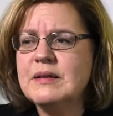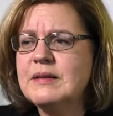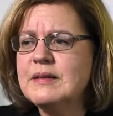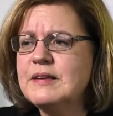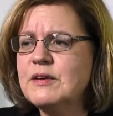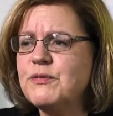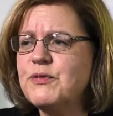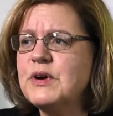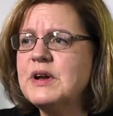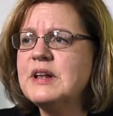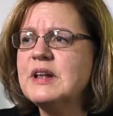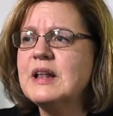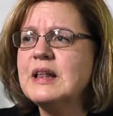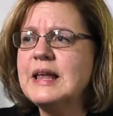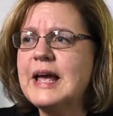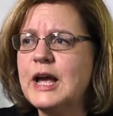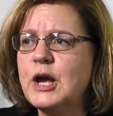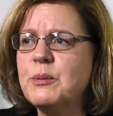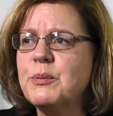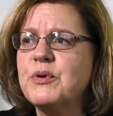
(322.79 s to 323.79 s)
Different
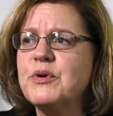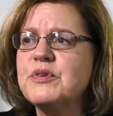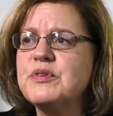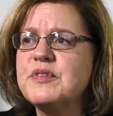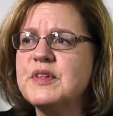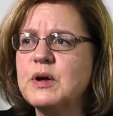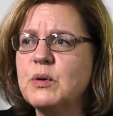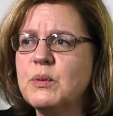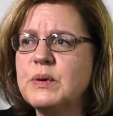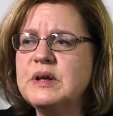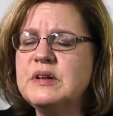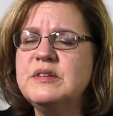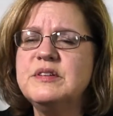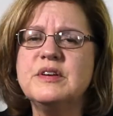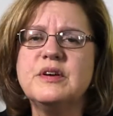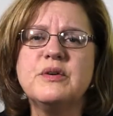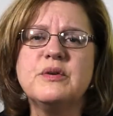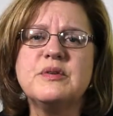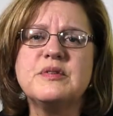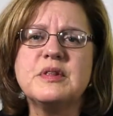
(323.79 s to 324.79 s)
labors that we
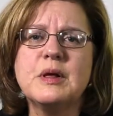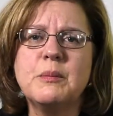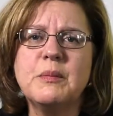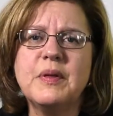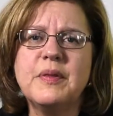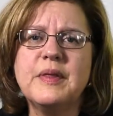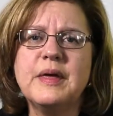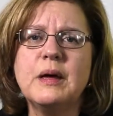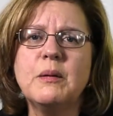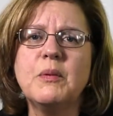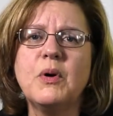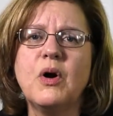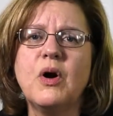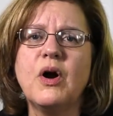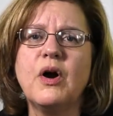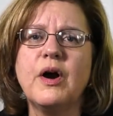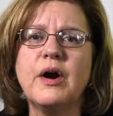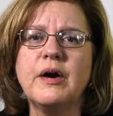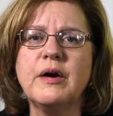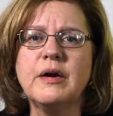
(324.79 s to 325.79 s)
do. Some of them
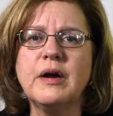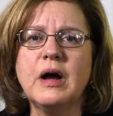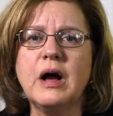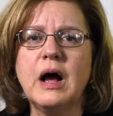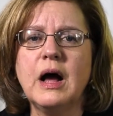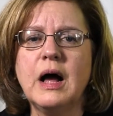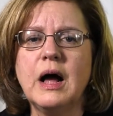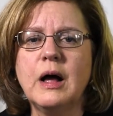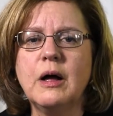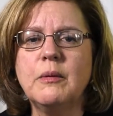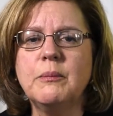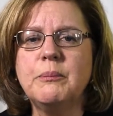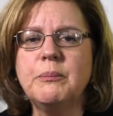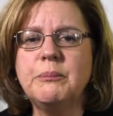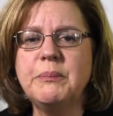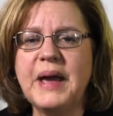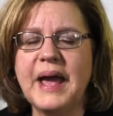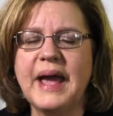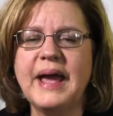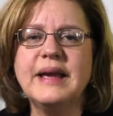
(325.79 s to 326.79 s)
are
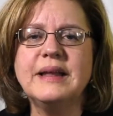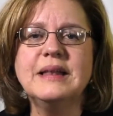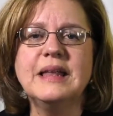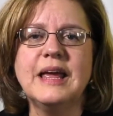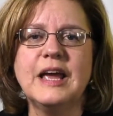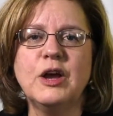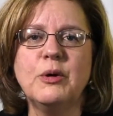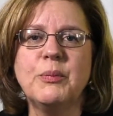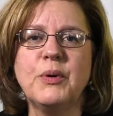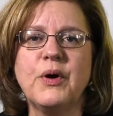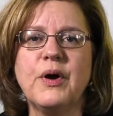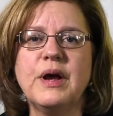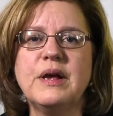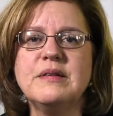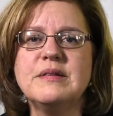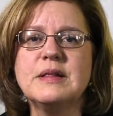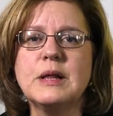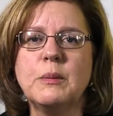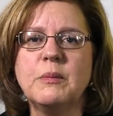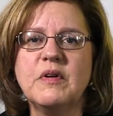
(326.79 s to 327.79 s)
paid labor
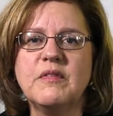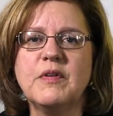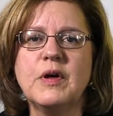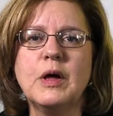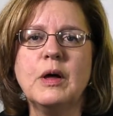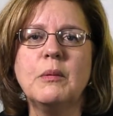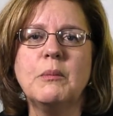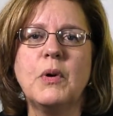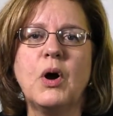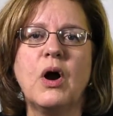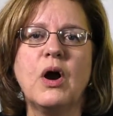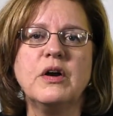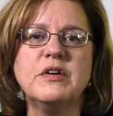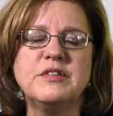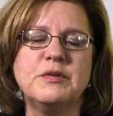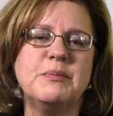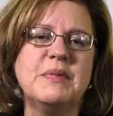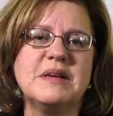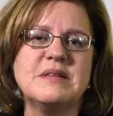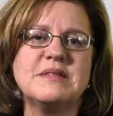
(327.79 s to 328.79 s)
and some of them are
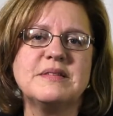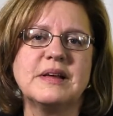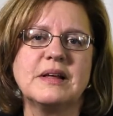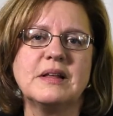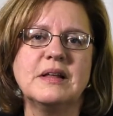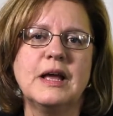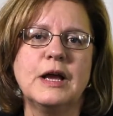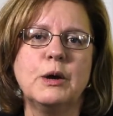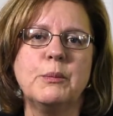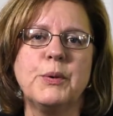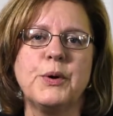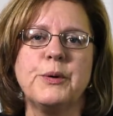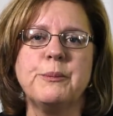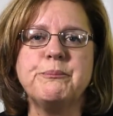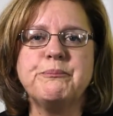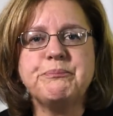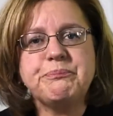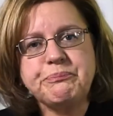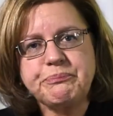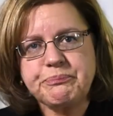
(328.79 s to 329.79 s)
domestic labor.
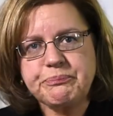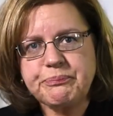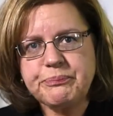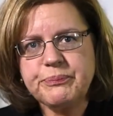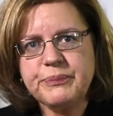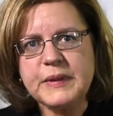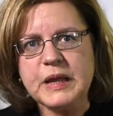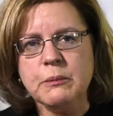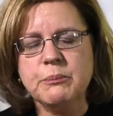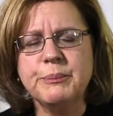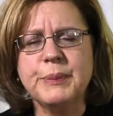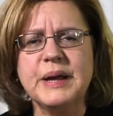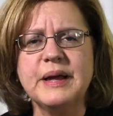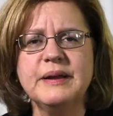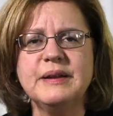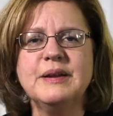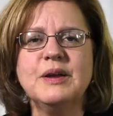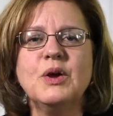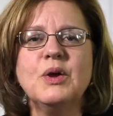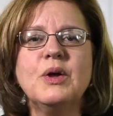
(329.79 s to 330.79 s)

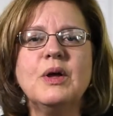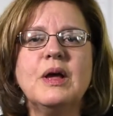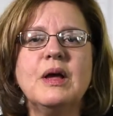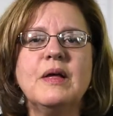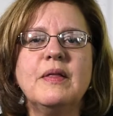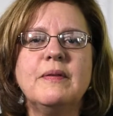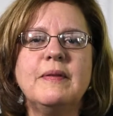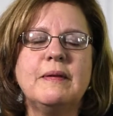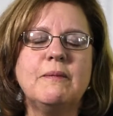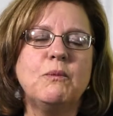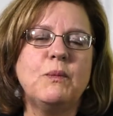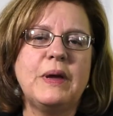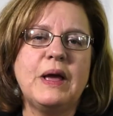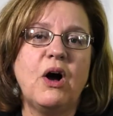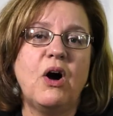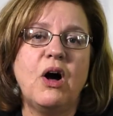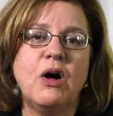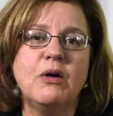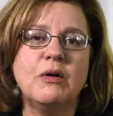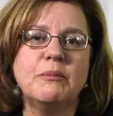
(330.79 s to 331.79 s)
But we
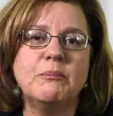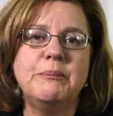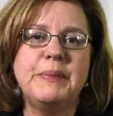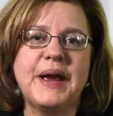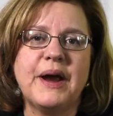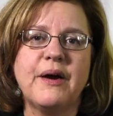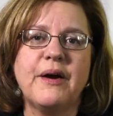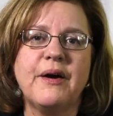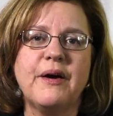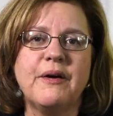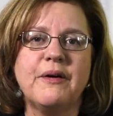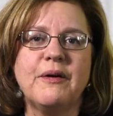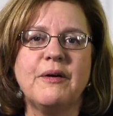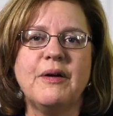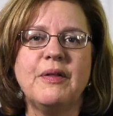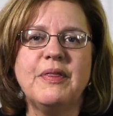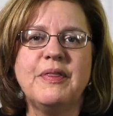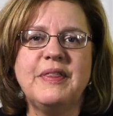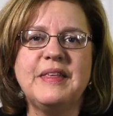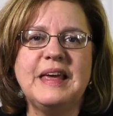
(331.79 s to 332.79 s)
all
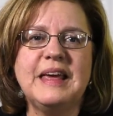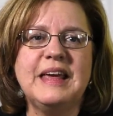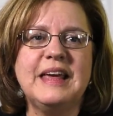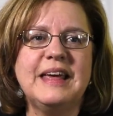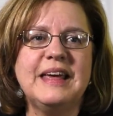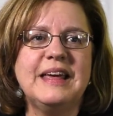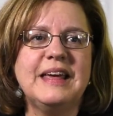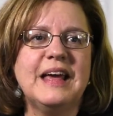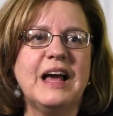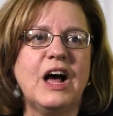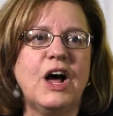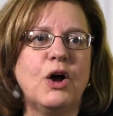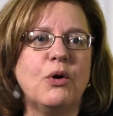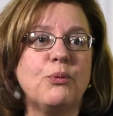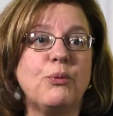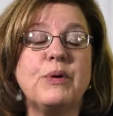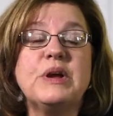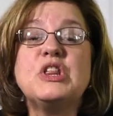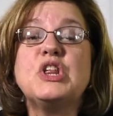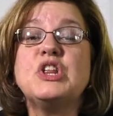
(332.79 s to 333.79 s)
bear the
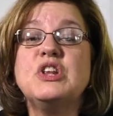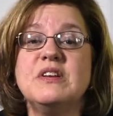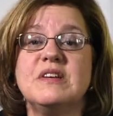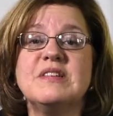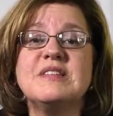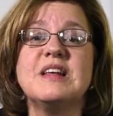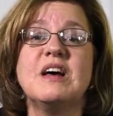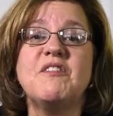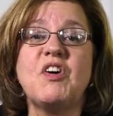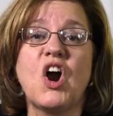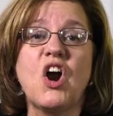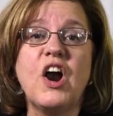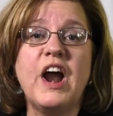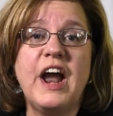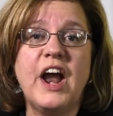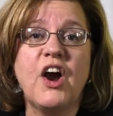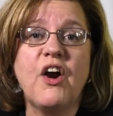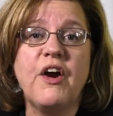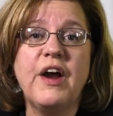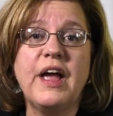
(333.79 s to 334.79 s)
richness of our
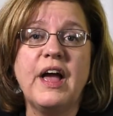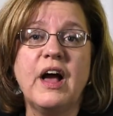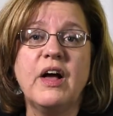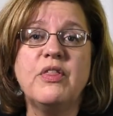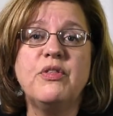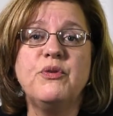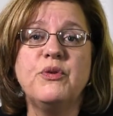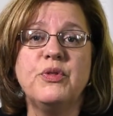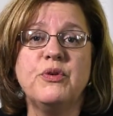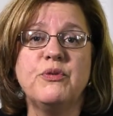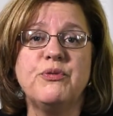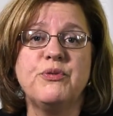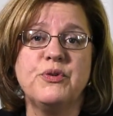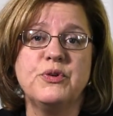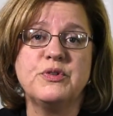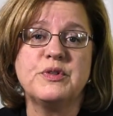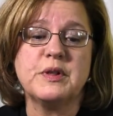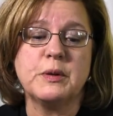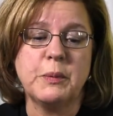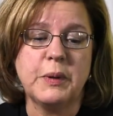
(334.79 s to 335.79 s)
area through the
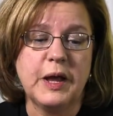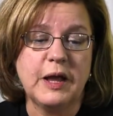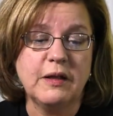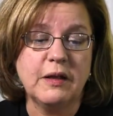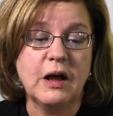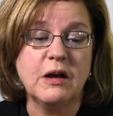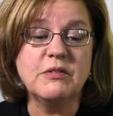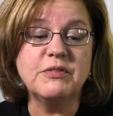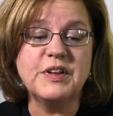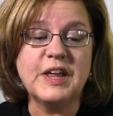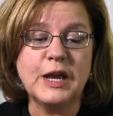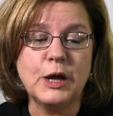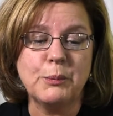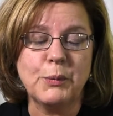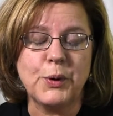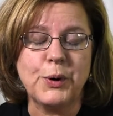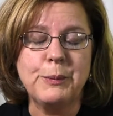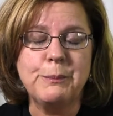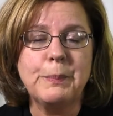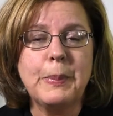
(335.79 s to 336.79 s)
fruits of
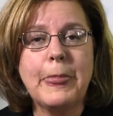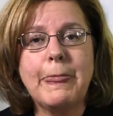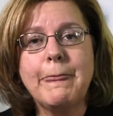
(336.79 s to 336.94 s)
labor.